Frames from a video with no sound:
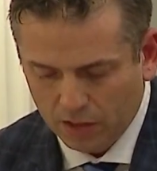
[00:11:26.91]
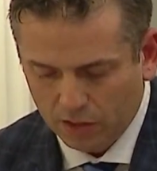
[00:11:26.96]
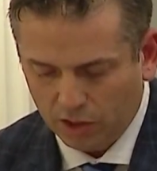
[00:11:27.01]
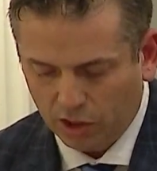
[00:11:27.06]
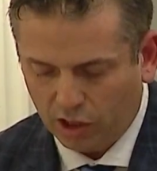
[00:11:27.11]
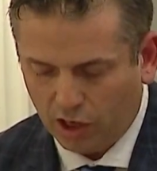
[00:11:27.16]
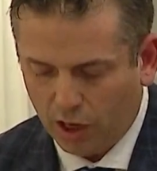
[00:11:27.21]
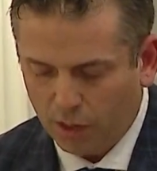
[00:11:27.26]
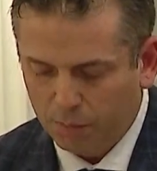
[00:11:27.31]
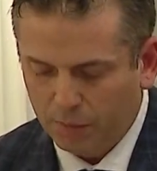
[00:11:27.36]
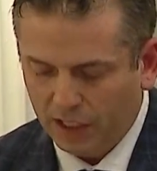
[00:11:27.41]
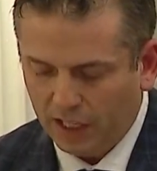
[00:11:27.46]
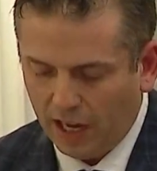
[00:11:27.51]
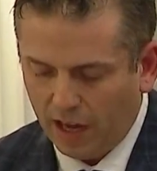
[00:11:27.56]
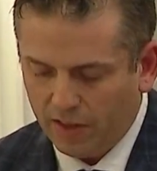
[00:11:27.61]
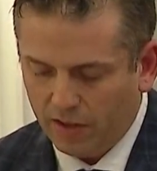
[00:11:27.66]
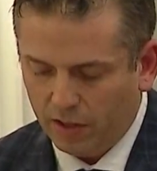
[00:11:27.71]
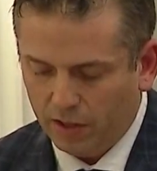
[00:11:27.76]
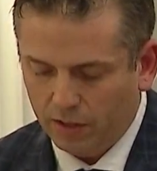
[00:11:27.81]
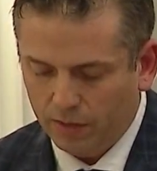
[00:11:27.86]
to come
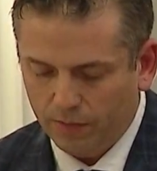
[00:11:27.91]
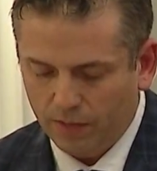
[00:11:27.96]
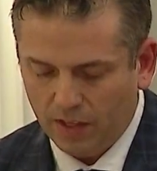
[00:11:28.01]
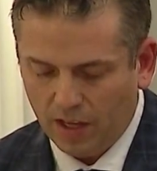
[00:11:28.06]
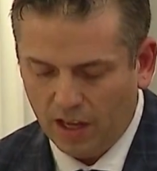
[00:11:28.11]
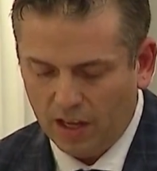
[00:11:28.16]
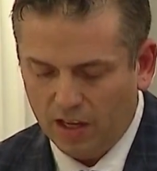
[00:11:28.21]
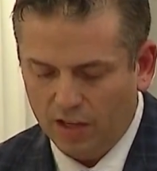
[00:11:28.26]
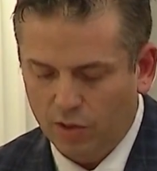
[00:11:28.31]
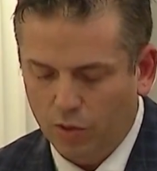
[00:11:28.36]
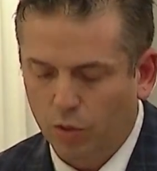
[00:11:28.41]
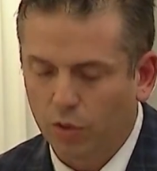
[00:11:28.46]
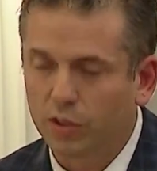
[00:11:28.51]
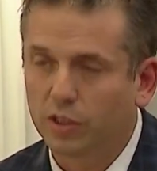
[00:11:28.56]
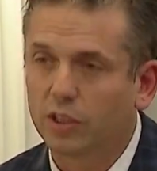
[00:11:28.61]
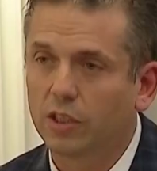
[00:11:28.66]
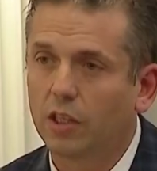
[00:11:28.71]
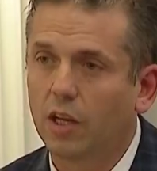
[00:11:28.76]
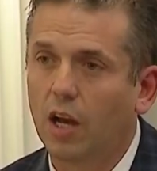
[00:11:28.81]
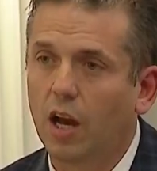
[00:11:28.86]
together and
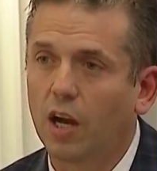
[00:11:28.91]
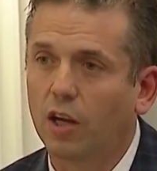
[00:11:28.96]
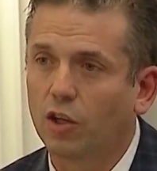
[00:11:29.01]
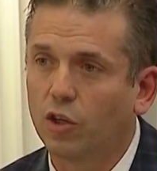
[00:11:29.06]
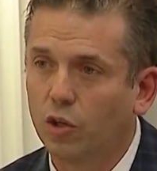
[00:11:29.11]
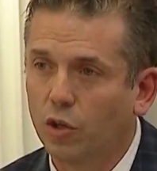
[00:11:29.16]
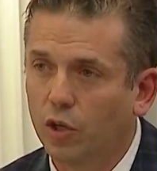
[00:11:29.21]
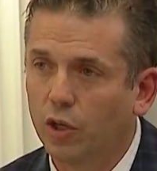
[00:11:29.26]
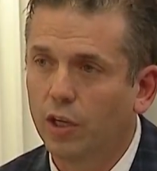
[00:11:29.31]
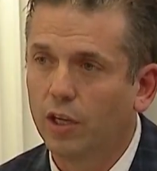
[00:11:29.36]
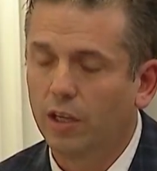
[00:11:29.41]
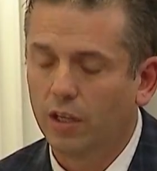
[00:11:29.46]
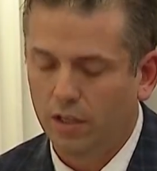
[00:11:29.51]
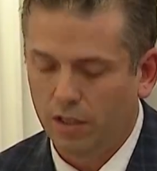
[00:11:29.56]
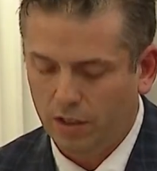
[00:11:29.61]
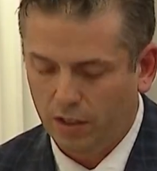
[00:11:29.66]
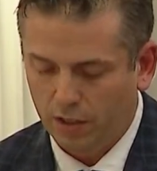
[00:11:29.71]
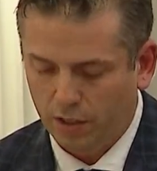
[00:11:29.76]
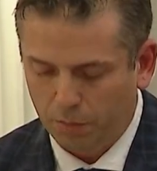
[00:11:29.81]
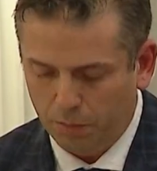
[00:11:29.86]
endorse a good
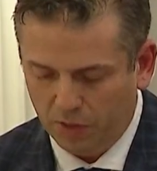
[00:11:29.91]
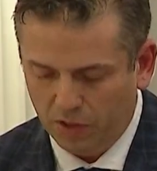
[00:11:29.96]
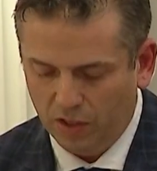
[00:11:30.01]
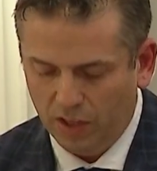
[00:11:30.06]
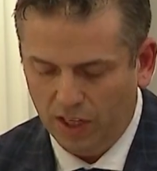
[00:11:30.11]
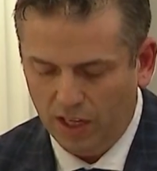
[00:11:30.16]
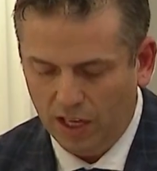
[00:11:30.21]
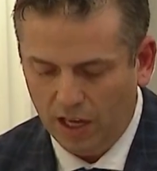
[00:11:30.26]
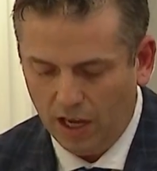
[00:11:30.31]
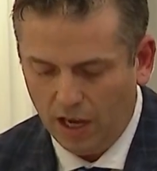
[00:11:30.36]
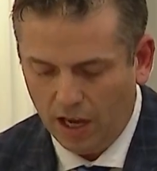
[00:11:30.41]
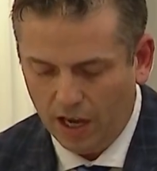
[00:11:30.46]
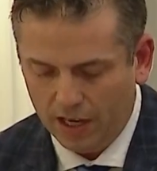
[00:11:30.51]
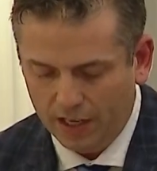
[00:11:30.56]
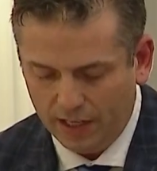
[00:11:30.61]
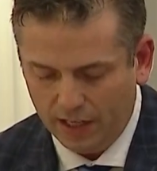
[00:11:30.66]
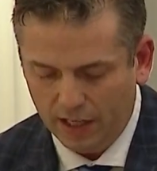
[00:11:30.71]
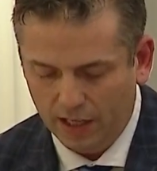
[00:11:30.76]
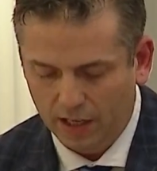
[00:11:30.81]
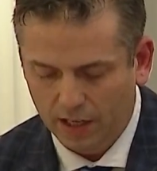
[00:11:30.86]
community
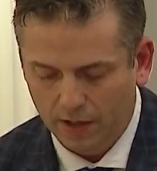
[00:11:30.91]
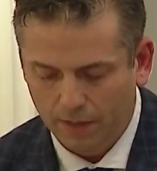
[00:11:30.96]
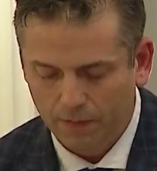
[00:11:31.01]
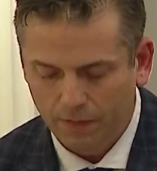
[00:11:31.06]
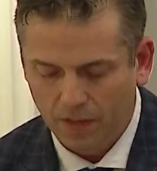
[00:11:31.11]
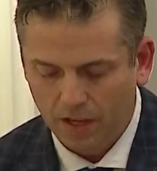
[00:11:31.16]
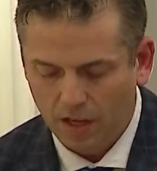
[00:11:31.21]
idea.